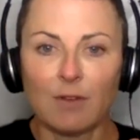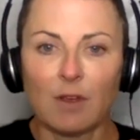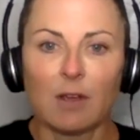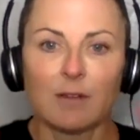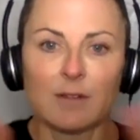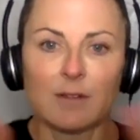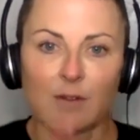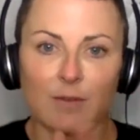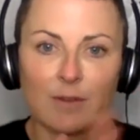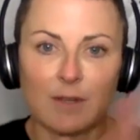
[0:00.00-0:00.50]

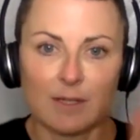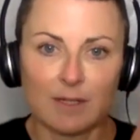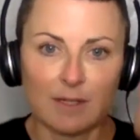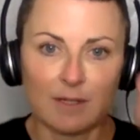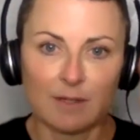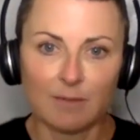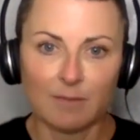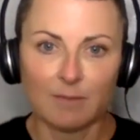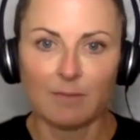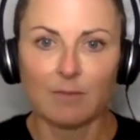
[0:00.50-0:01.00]
so this
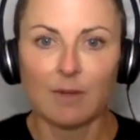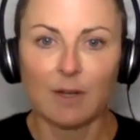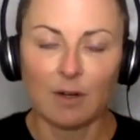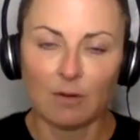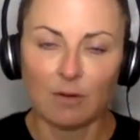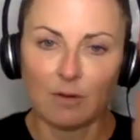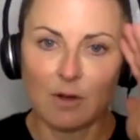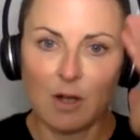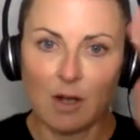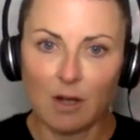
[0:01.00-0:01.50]
is
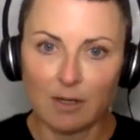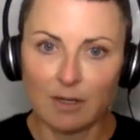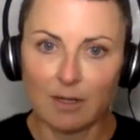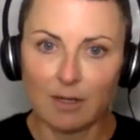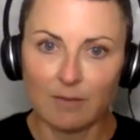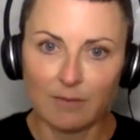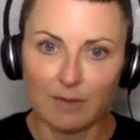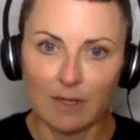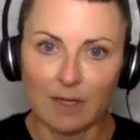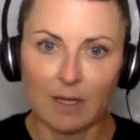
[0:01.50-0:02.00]

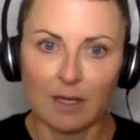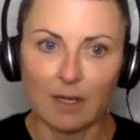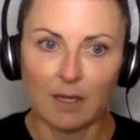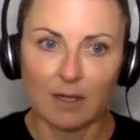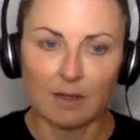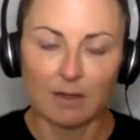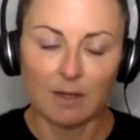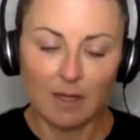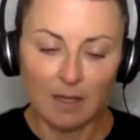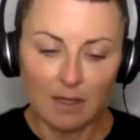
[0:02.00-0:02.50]
cognitively,
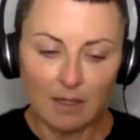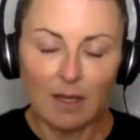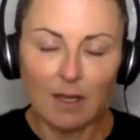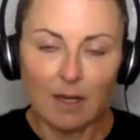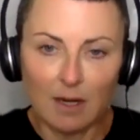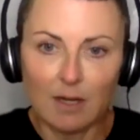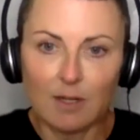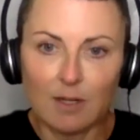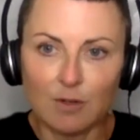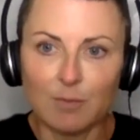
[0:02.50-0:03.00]

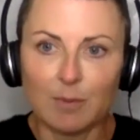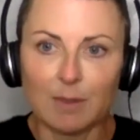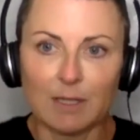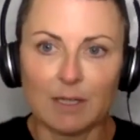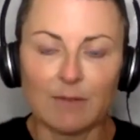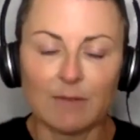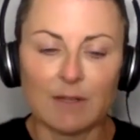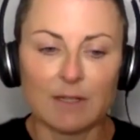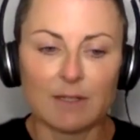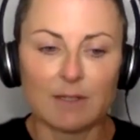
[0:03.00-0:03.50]
and I do
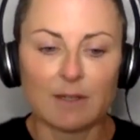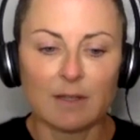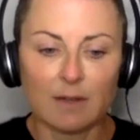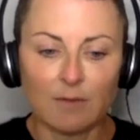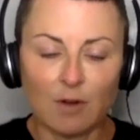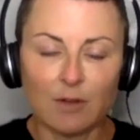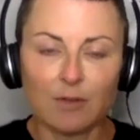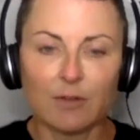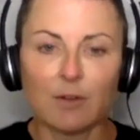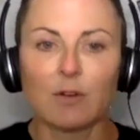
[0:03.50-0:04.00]
believe this,
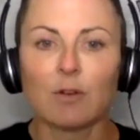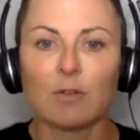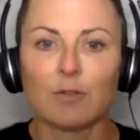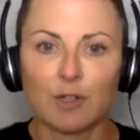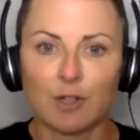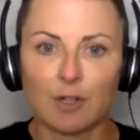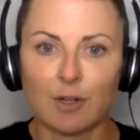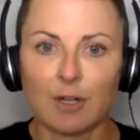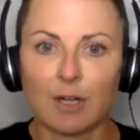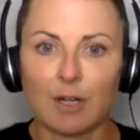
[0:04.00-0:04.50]
they've got their own
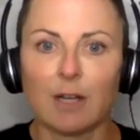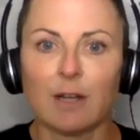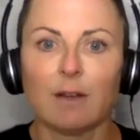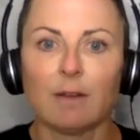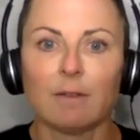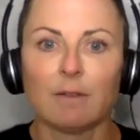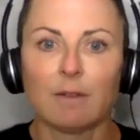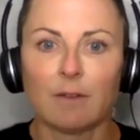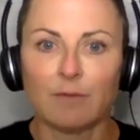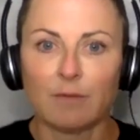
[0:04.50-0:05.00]

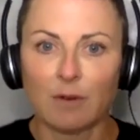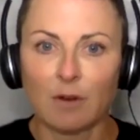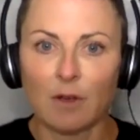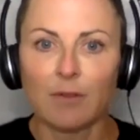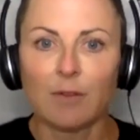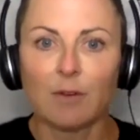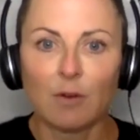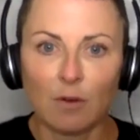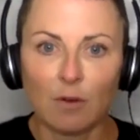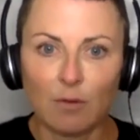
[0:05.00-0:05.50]
journey, they've
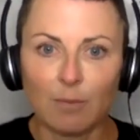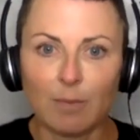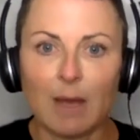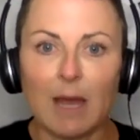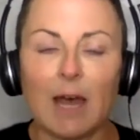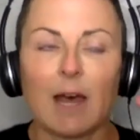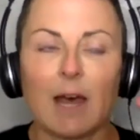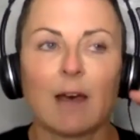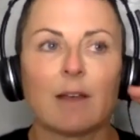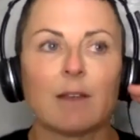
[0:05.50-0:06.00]
got their own
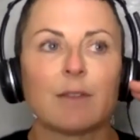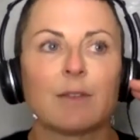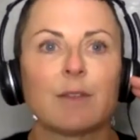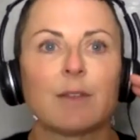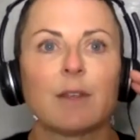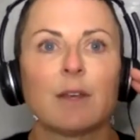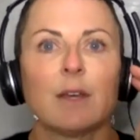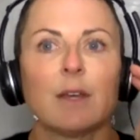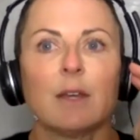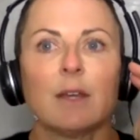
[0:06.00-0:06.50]
path.
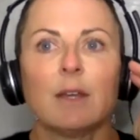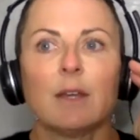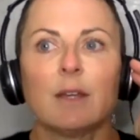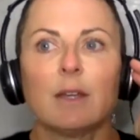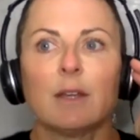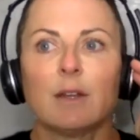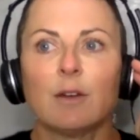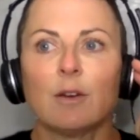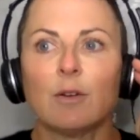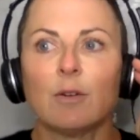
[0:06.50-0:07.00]

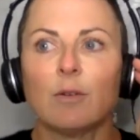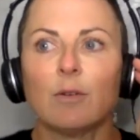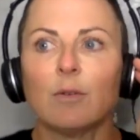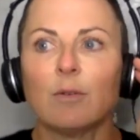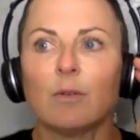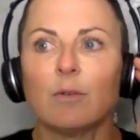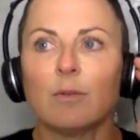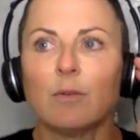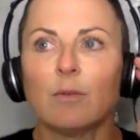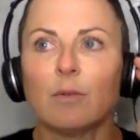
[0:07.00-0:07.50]
you
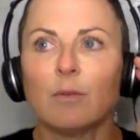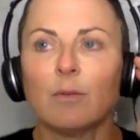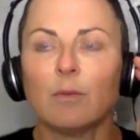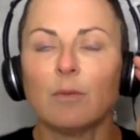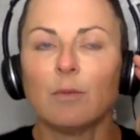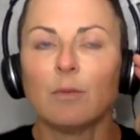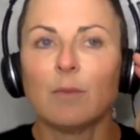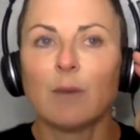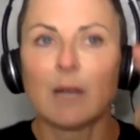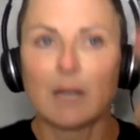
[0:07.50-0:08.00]
know
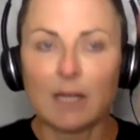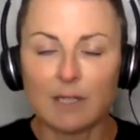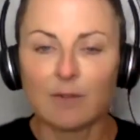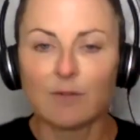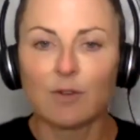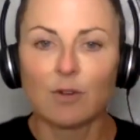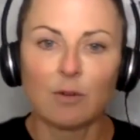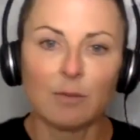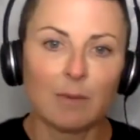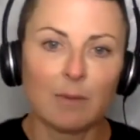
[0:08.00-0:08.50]
my kids have
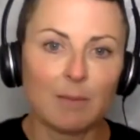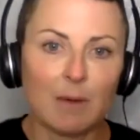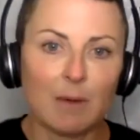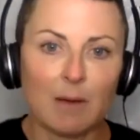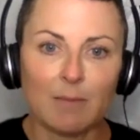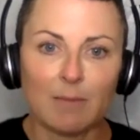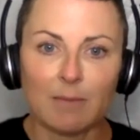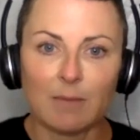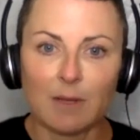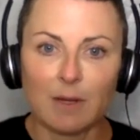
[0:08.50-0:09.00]
told me,
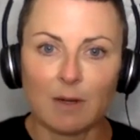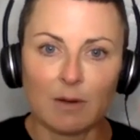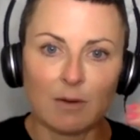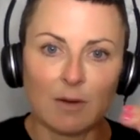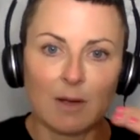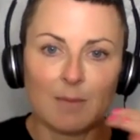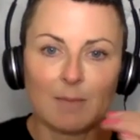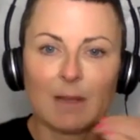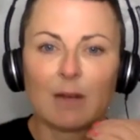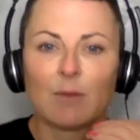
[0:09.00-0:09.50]
Mom,
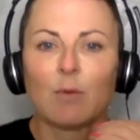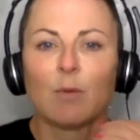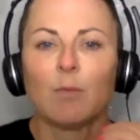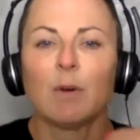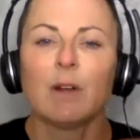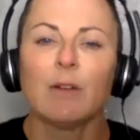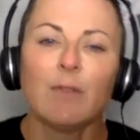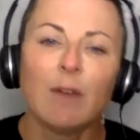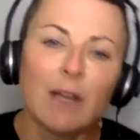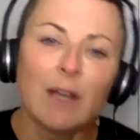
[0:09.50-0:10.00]
I'm like, well,
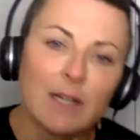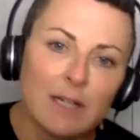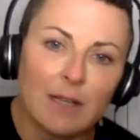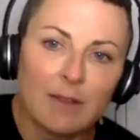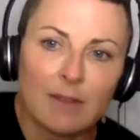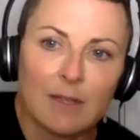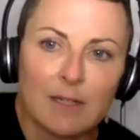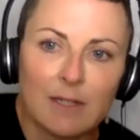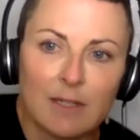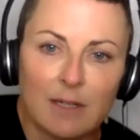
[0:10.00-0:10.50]
what if I had
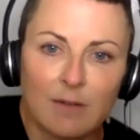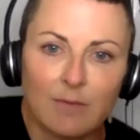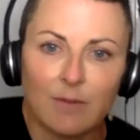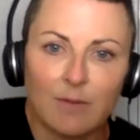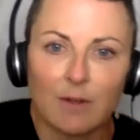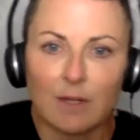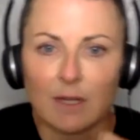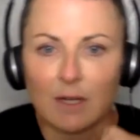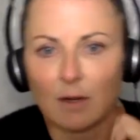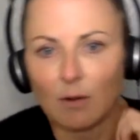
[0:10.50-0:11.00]
done this
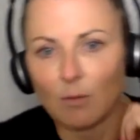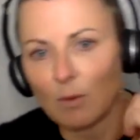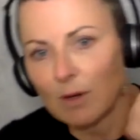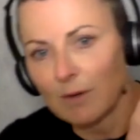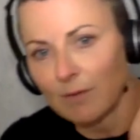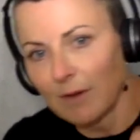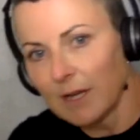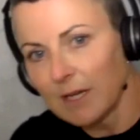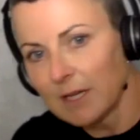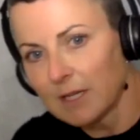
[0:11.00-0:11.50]
differently, or what
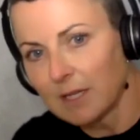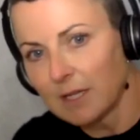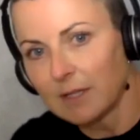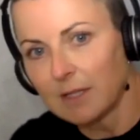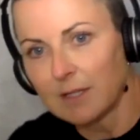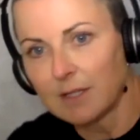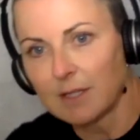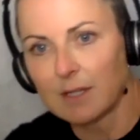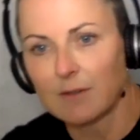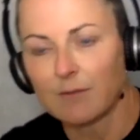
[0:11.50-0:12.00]
if I had done
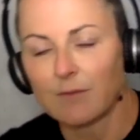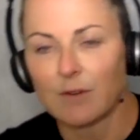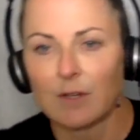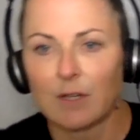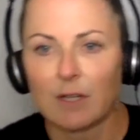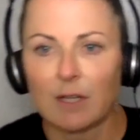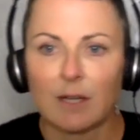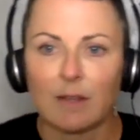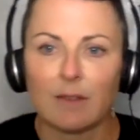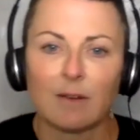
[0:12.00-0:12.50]
this
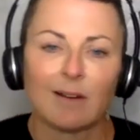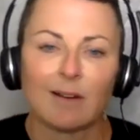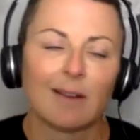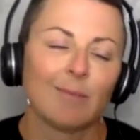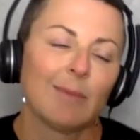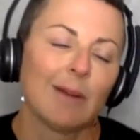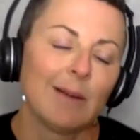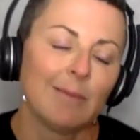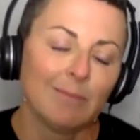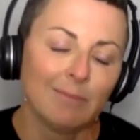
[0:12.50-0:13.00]
differently? And they're like,
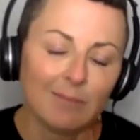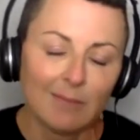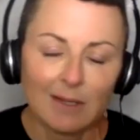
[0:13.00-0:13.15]
Mom,